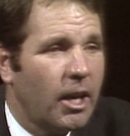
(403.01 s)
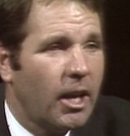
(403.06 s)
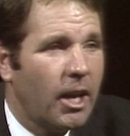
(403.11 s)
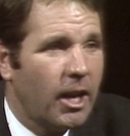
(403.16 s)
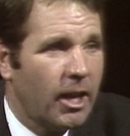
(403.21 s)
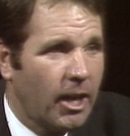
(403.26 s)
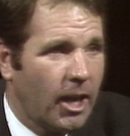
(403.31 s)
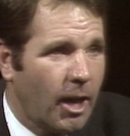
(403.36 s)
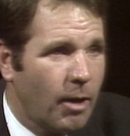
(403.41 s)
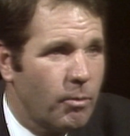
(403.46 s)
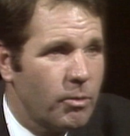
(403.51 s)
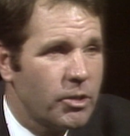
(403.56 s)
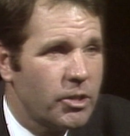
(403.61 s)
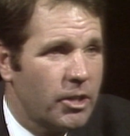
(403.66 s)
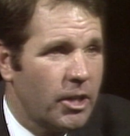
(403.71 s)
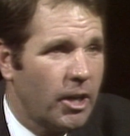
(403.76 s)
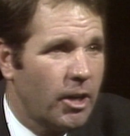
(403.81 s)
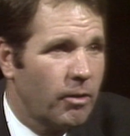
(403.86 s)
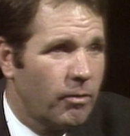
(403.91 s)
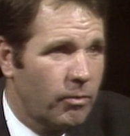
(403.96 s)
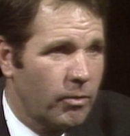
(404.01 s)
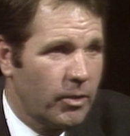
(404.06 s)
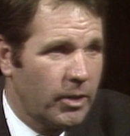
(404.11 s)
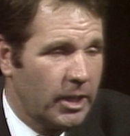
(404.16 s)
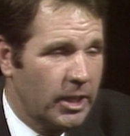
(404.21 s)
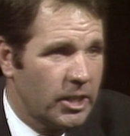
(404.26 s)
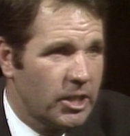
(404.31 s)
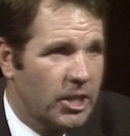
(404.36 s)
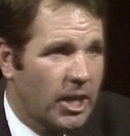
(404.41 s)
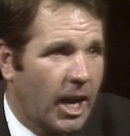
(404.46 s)
And I was there for the
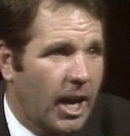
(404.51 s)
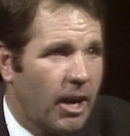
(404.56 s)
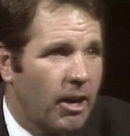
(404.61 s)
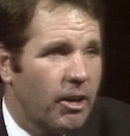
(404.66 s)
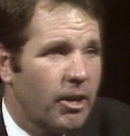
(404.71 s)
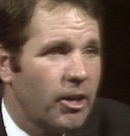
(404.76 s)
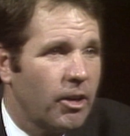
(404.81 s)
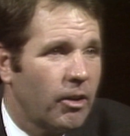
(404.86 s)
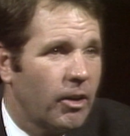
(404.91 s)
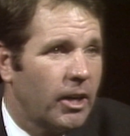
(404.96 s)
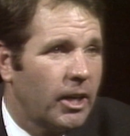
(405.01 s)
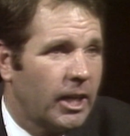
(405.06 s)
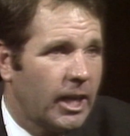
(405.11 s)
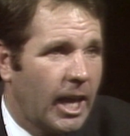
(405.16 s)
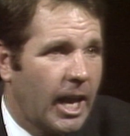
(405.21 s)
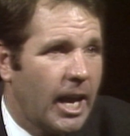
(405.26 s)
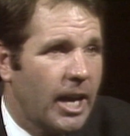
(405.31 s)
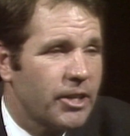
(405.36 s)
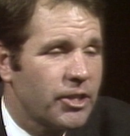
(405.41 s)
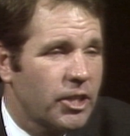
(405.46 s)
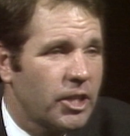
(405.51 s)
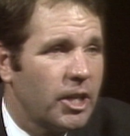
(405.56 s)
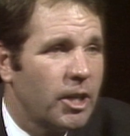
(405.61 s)
entire hearing and asked